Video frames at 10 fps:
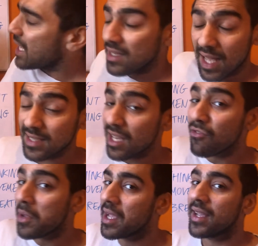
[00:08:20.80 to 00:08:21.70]
let's see
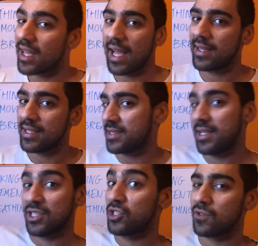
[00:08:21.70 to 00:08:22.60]
if we can connect this to
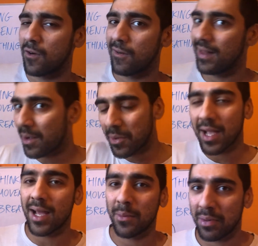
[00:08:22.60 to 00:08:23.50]
the story that we're
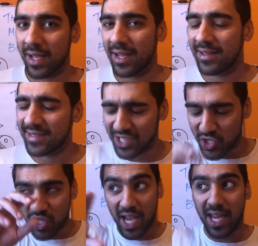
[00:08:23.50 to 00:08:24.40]
kind of playing, this
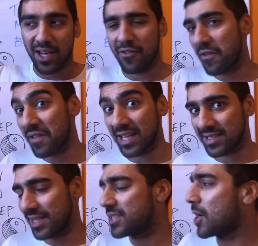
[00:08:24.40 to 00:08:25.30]
chain of
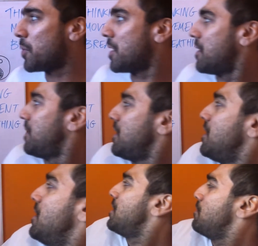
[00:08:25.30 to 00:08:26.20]
events that's going on.
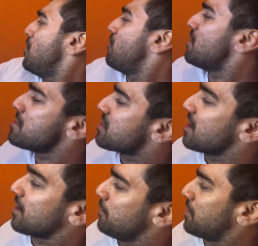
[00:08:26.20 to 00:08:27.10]
Movement,
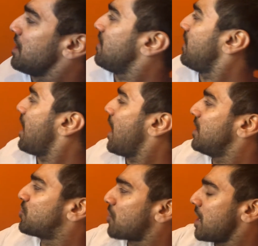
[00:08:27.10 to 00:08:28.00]
thinking, breathing,
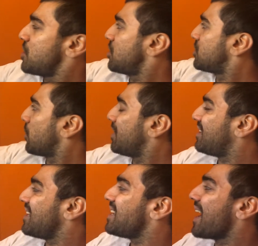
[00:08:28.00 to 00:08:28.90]
hydration. So we're
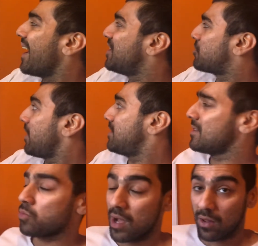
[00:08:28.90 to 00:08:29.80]

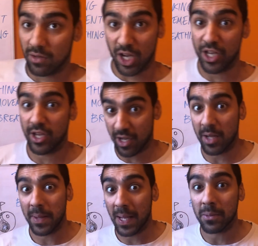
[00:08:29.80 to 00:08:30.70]
dehydrated. Well, are you going
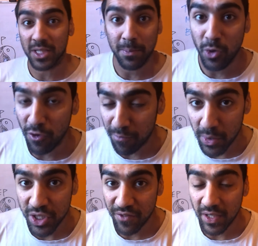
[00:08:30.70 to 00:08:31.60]
to be able to move
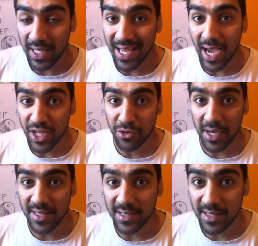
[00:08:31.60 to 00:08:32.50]
much if you're
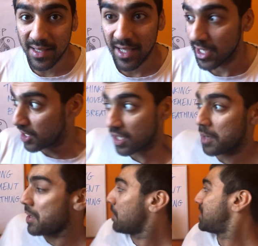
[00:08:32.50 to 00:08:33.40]
dehydrated? You're going to
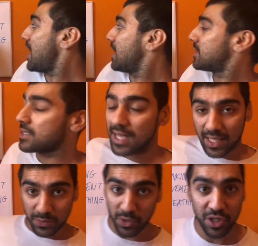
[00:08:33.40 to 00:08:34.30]
be able to
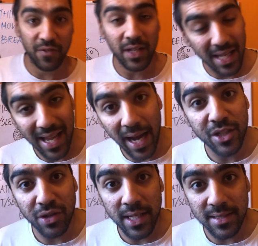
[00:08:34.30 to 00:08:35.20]
exercise much if you're
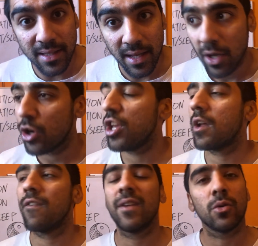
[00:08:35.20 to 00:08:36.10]
dehydrated? You're
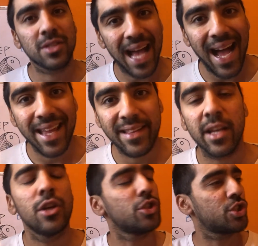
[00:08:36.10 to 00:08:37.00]
going to feel tired,
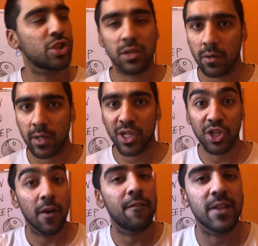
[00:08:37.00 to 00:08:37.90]

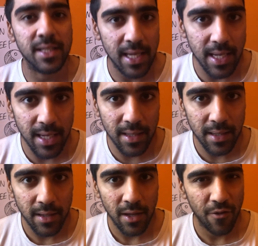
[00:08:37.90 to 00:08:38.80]
sluggish, fatigued,
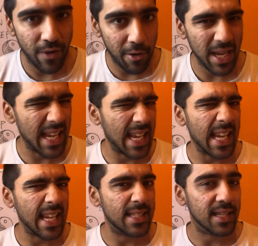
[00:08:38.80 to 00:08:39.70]
very
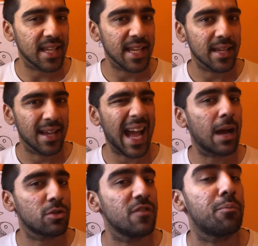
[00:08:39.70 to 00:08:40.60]
easily
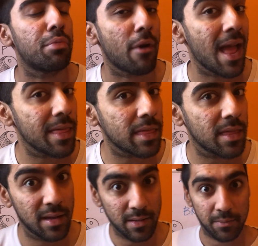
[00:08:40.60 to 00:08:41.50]
out of
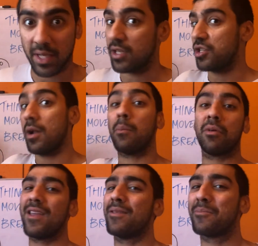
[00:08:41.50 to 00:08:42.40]
breath because you're not
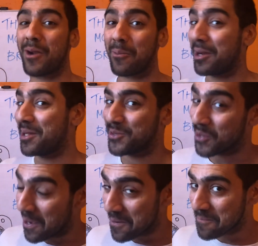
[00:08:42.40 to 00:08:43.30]
breathing properly as
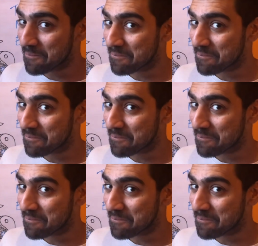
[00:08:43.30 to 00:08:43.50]
well.